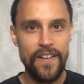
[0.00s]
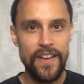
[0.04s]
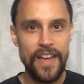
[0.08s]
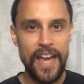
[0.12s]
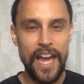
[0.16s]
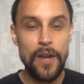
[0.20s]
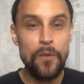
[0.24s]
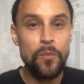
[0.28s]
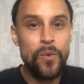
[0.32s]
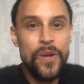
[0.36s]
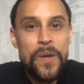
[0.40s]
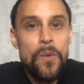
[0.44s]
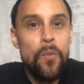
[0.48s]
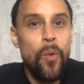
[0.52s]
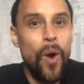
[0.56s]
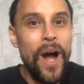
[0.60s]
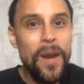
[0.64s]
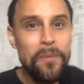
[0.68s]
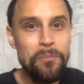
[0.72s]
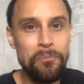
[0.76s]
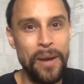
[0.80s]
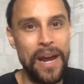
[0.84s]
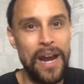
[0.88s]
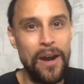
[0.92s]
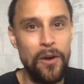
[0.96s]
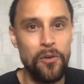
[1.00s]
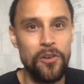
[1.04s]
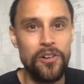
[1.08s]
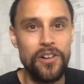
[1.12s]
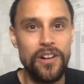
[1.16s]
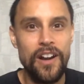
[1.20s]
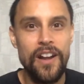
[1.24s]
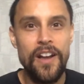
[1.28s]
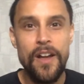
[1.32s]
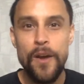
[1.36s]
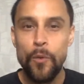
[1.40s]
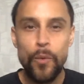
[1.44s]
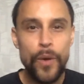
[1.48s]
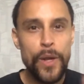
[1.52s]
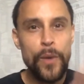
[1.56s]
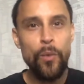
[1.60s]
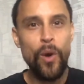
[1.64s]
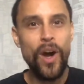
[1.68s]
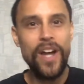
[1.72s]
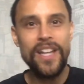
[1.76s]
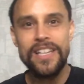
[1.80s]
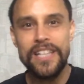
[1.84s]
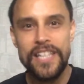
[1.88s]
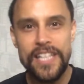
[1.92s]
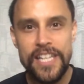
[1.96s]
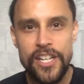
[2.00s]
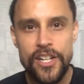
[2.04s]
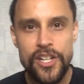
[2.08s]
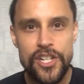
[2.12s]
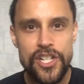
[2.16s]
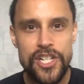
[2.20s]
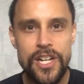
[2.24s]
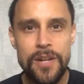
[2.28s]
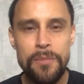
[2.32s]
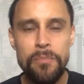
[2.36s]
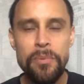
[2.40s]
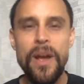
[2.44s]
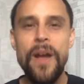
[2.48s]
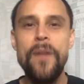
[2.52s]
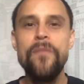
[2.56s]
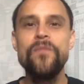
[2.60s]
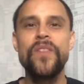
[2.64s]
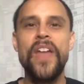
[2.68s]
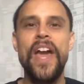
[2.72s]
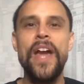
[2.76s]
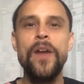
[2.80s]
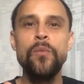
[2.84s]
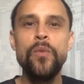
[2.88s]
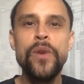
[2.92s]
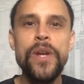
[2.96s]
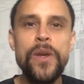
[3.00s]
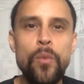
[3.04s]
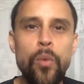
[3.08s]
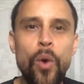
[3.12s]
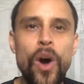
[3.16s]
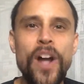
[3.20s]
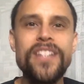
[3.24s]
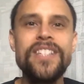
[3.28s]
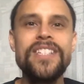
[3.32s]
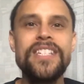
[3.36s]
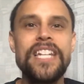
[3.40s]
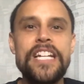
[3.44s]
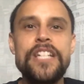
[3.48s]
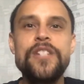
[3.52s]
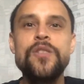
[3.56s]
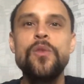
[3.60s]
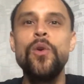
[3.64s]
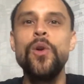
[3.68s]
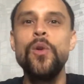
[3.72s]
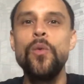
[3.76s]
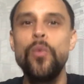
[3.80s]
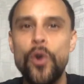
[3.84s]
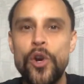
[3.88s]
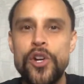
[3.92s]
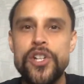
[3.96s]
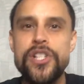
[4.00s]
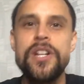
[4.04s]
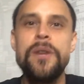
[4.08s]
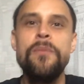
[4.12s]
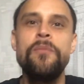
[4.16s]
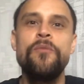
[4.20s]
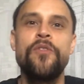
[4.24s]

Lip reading: And we want power. We want leadership, and we want sexual worship